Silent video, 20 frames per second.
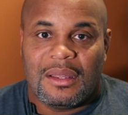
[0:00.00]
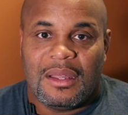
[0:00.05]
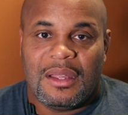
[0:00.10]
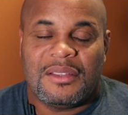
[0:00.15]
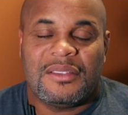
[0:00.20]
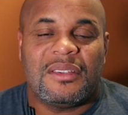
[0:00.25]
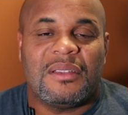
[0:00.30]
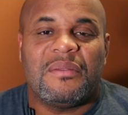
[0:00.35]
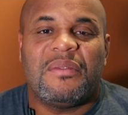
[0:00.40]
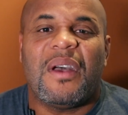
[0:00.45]

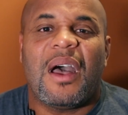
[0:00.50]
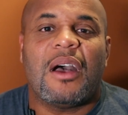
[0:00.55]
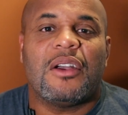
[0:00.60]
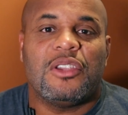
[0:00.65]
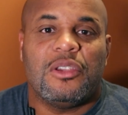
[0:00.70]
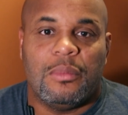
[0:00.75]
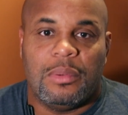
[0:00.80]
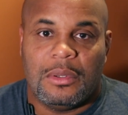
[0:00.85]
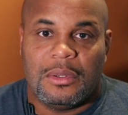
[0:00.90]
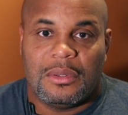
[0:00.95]
It's
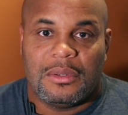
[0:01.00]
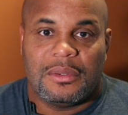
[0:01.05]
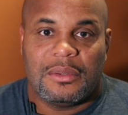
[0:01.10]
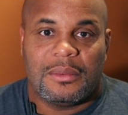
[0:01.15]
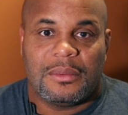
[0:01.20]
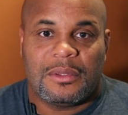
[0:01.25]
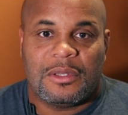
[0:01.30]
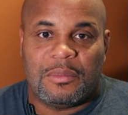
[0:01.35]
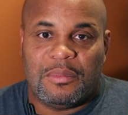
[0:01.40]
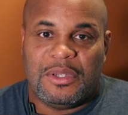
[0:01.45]
invaluable
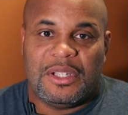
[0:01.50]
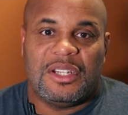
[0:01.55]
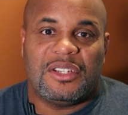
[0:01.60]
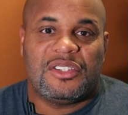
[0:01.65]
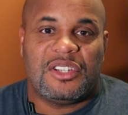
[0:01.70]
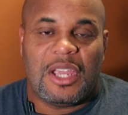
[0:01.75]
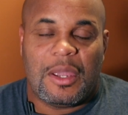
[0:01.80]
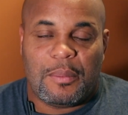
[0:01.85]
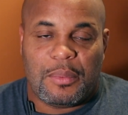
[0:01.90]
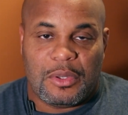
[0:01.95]
to be the
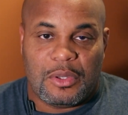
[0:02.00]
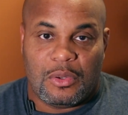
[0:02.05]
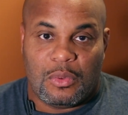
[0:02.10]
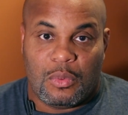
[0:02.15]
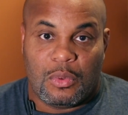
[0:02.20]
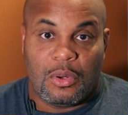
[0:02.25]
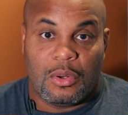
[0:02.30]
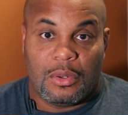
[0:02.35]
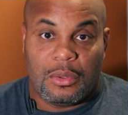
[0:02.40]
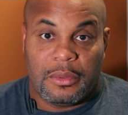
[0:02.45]
champion of the
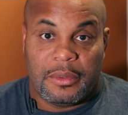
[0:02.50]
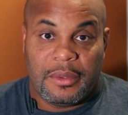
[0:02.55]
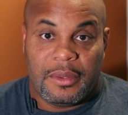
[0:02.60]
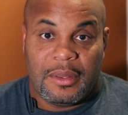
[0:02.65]
world.